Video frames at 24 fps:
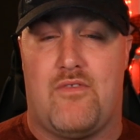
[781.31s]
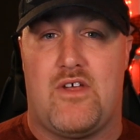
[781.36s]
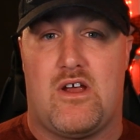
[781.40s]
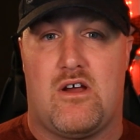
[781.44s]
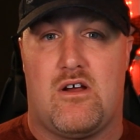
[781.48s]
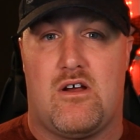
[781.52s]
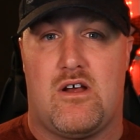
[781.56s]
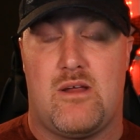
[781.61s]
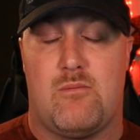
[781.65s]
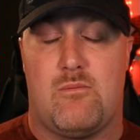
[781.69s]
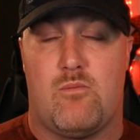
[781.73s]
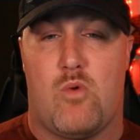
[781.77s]

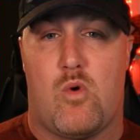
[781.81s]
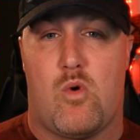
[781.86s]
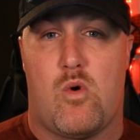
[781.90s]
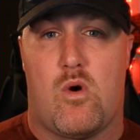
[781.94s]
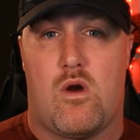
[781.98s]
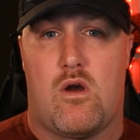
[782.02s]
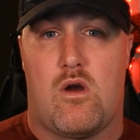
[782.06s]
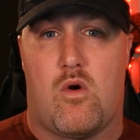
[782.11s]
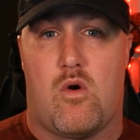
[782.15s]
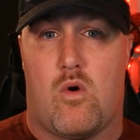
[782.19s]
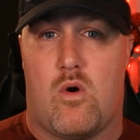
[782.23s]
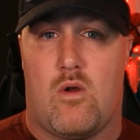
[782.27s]
there
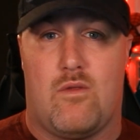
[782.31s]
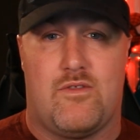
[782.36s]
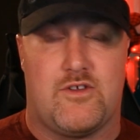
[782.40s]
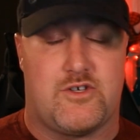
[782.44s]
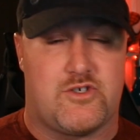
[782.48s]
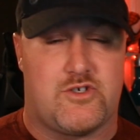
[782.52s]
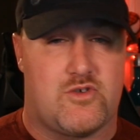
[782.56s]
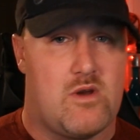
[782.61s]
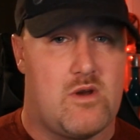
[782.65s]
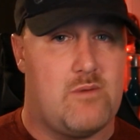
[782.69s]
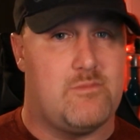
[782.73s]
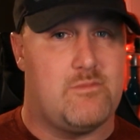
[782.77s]
anymore, or the
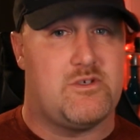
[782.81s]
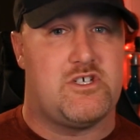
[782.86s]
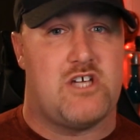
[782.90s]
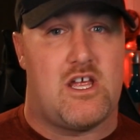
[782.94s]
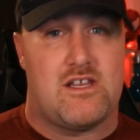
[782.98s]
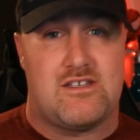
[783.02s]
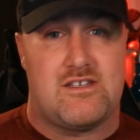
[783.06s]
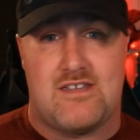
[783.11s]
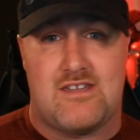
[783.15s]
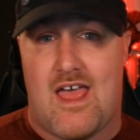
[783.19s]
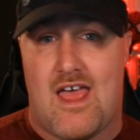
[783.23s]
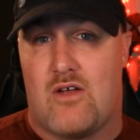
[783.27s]
stream
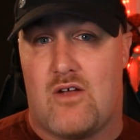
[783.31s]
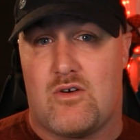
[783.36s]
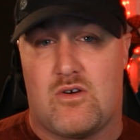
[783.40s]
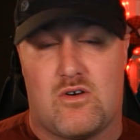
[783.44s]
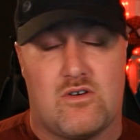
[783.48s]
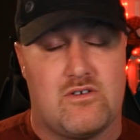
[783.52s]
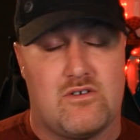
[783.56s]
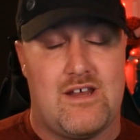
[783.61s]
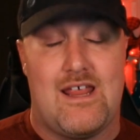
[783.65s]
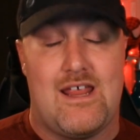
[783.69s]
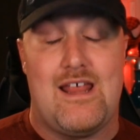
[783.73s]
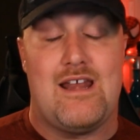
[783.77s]
shuts down,
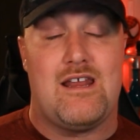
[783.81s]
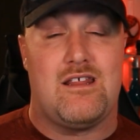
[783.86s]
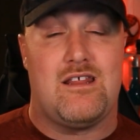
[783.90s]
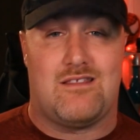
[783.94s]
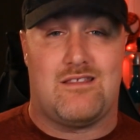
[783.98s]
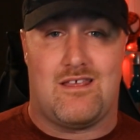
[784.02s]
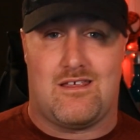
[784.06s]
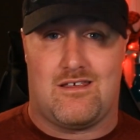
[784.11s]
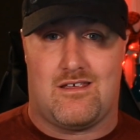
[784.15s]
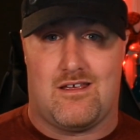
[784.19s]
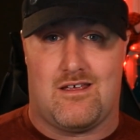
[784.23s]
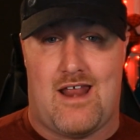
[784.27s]
or
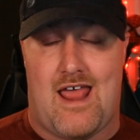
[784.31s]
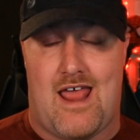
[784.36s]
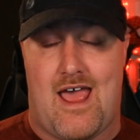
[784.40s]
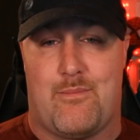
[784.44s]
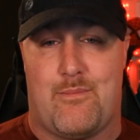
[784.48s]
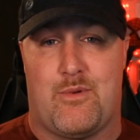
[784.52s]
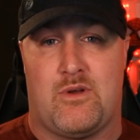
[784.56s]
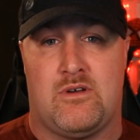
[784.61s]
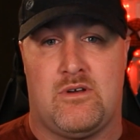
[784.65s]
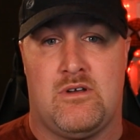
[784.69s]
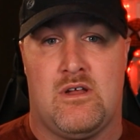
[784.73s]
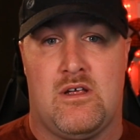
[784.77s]
anything could
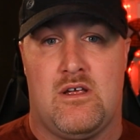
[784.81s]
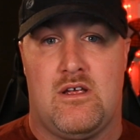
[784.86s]
happen.